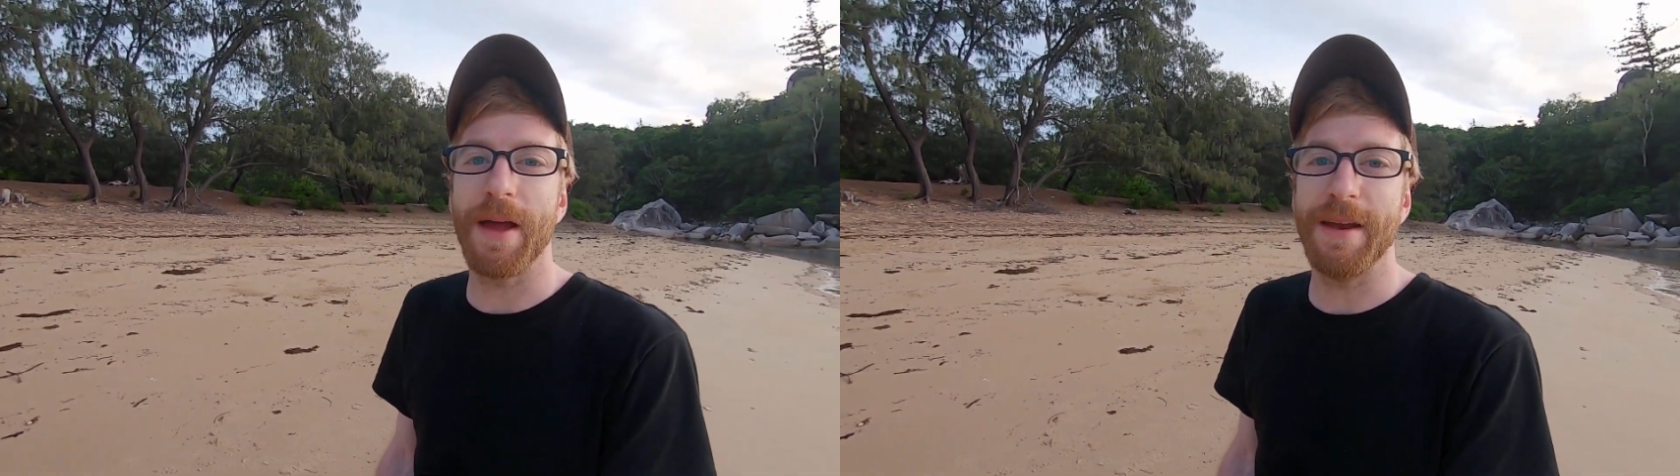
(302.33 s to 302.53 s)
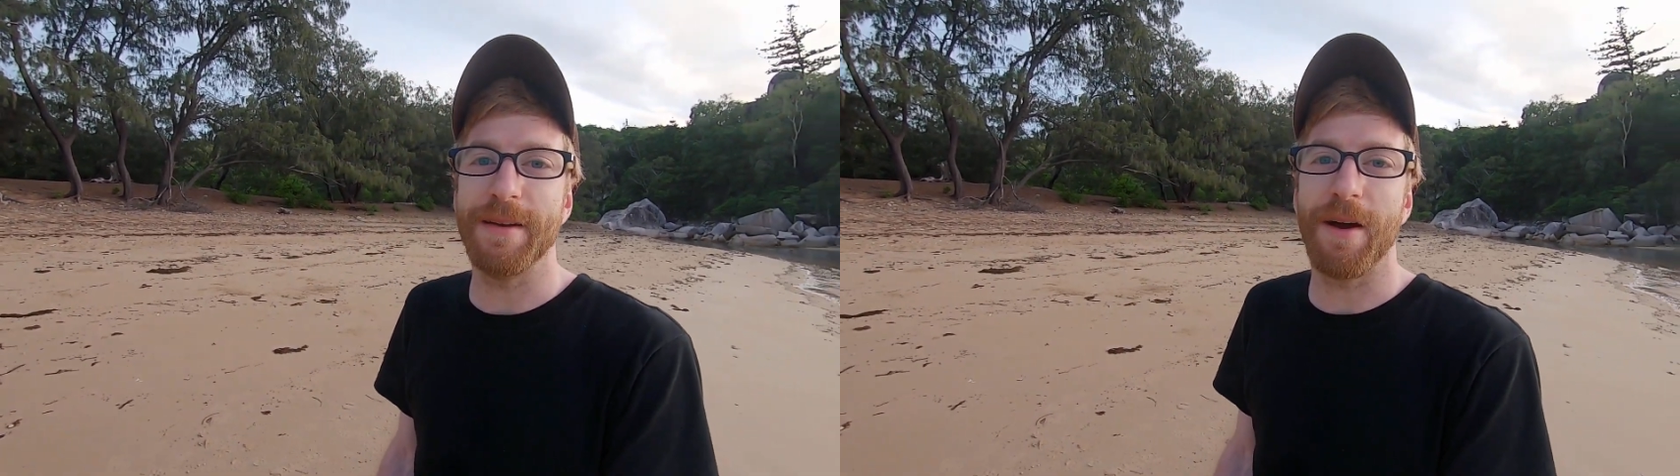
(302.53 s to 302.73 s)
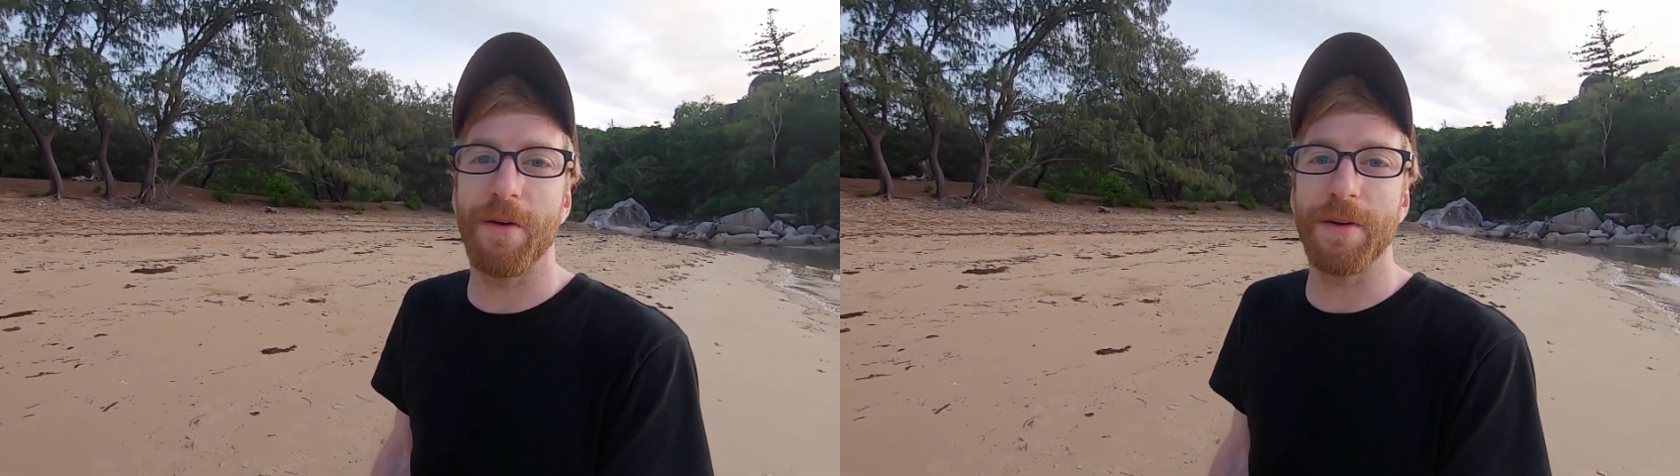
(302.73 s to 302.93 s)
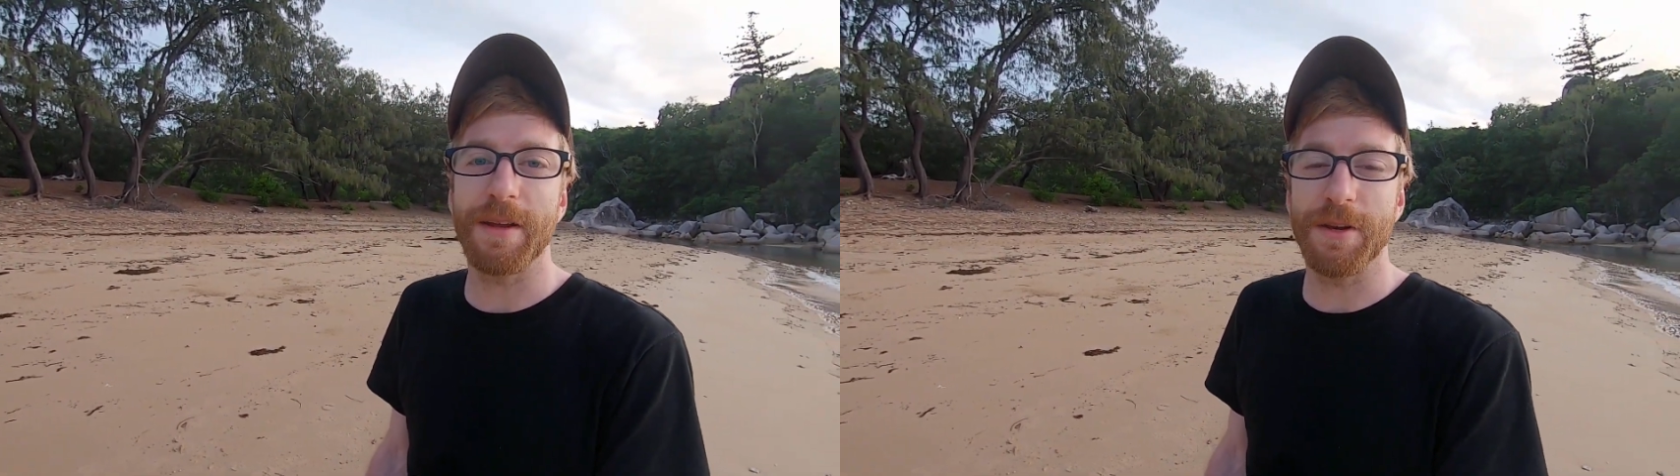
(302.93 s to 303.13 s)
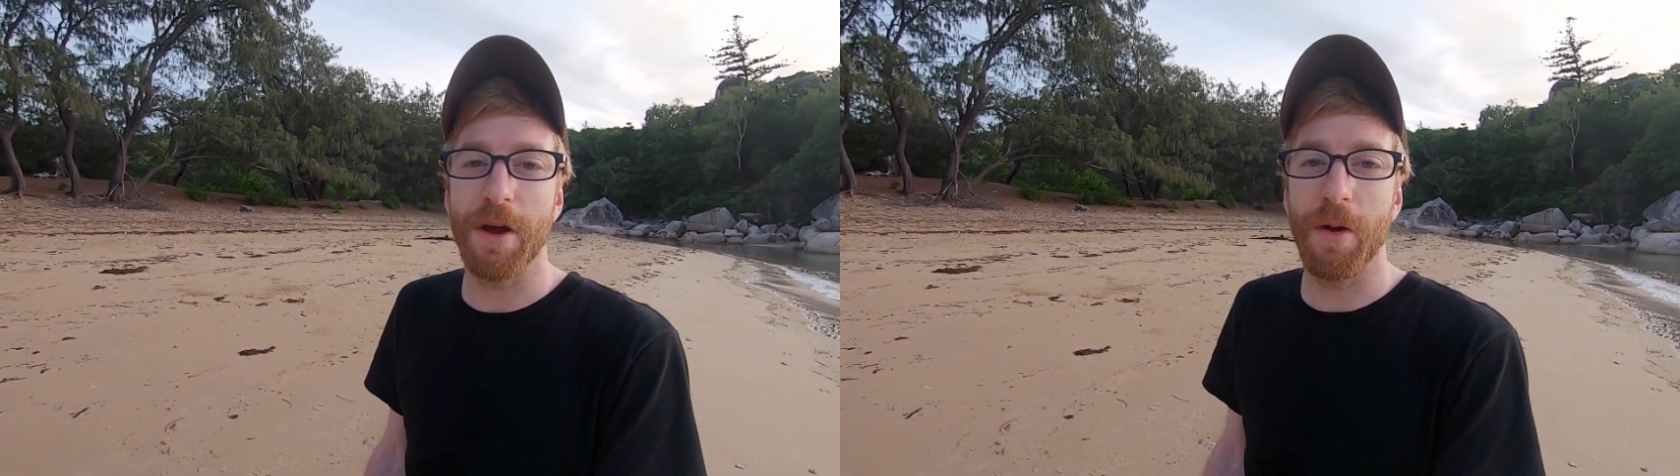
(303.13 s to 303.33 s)
and
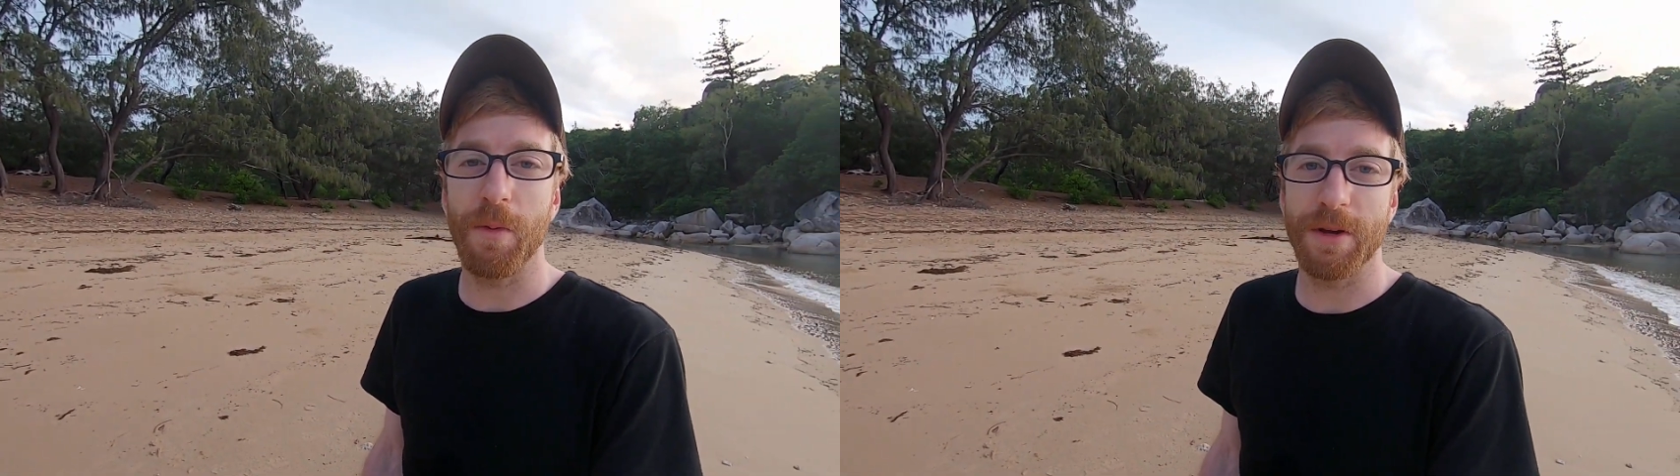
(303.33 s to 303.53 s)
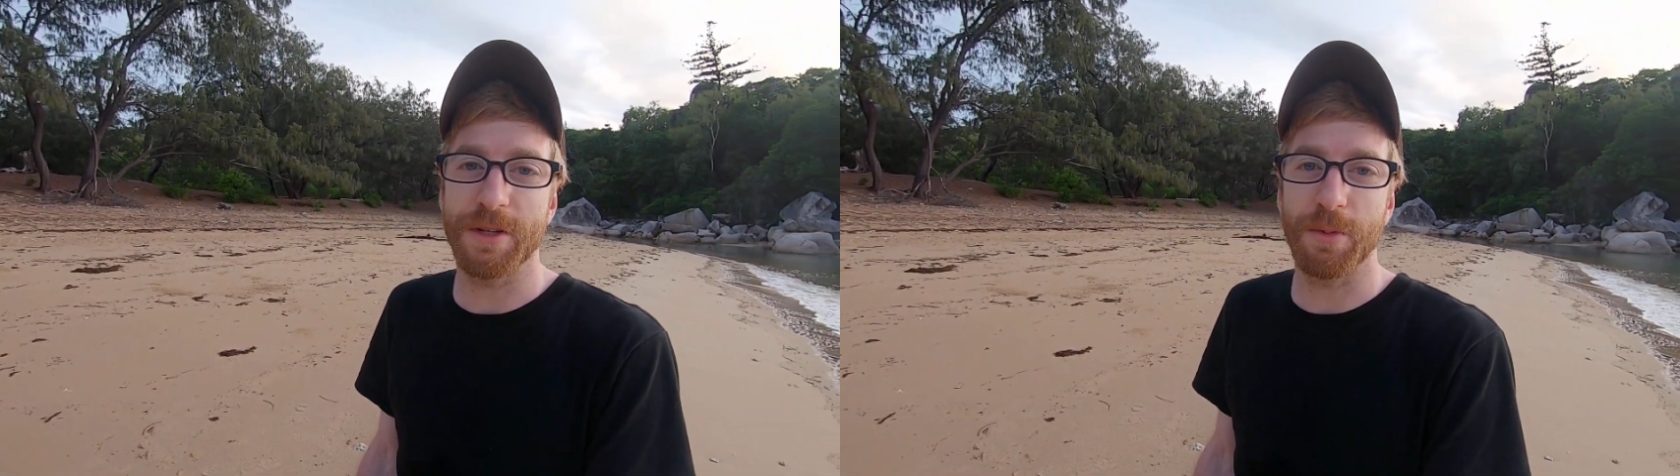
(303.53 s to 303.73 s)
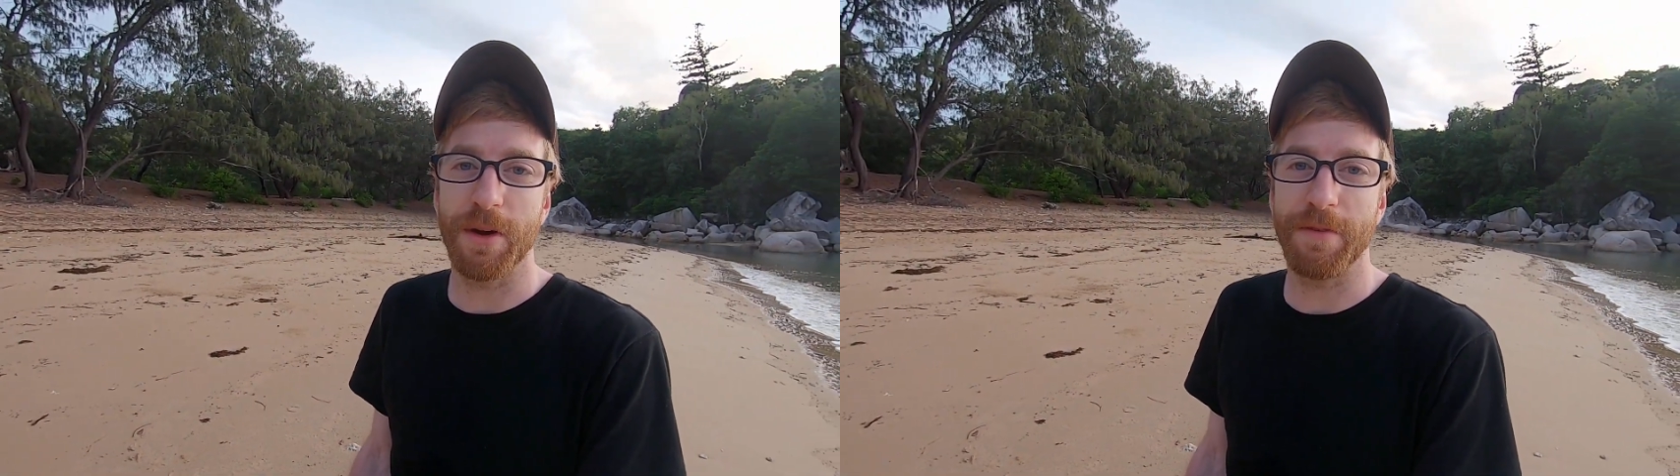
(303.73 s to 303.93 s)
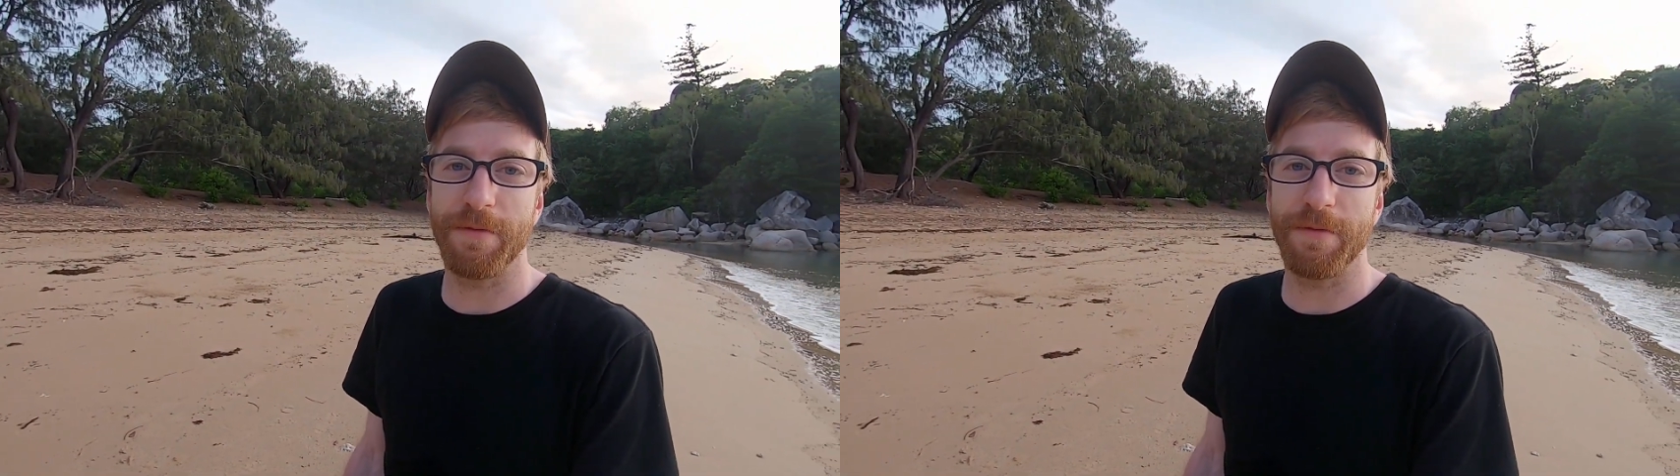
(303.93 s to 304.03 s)
already know what you want to